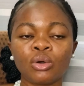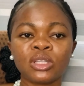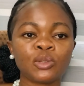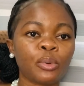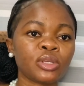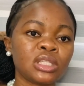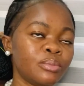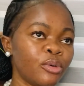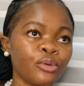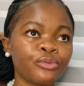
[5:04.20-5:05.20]
it is
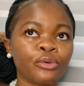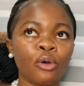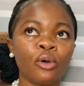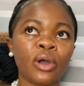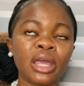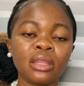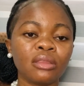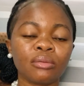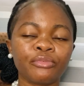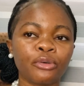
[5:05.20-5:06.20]
possible for
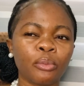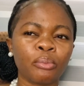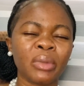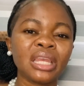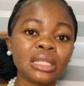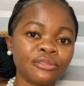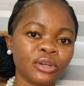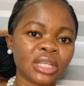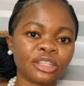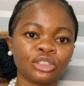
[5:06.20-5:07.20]
many
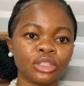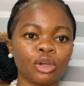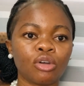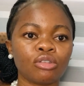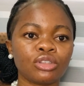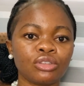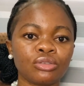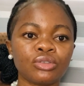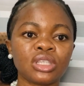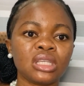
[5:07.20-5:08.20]
divorce action in courts. You
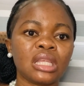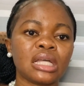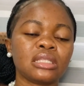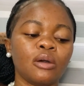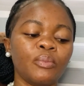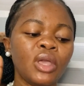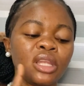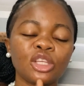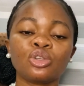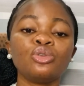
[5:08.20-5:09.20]
could see that
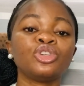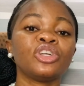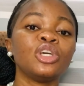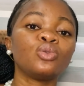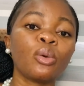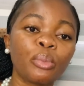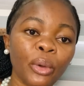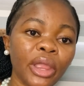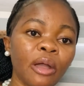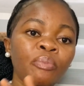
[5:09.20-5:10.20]
dissolution is one
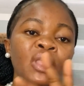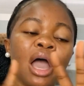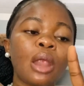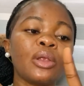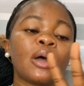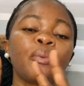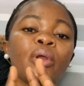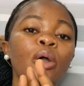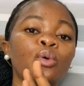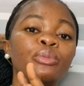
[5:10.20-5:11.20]
prayer, another
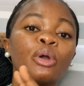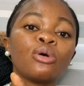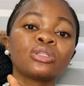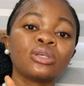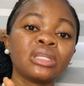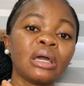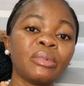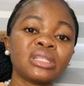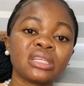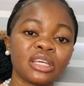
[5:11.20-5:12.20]
prayer could be custody and
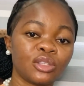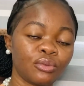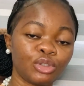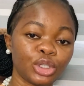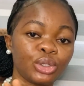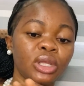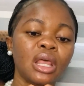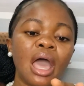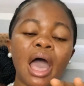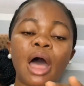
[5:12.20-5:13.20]
maintenance of
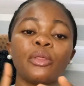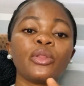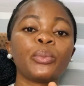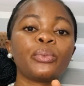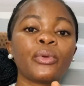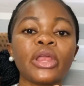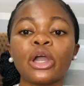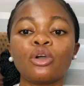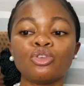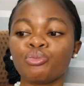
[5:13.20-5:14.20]
children, another
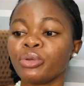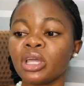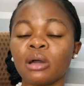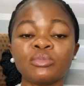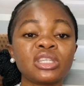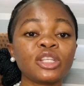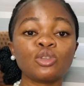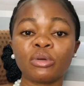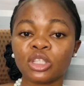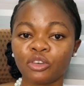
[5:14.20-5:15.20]
prayer could be
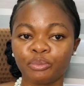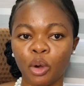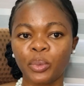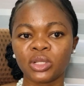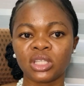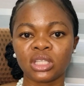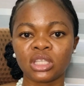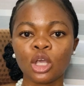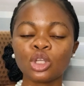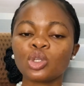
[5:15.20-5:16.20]
settlement of
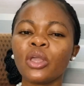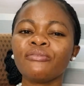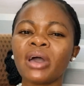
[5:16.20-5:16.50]
properties. So if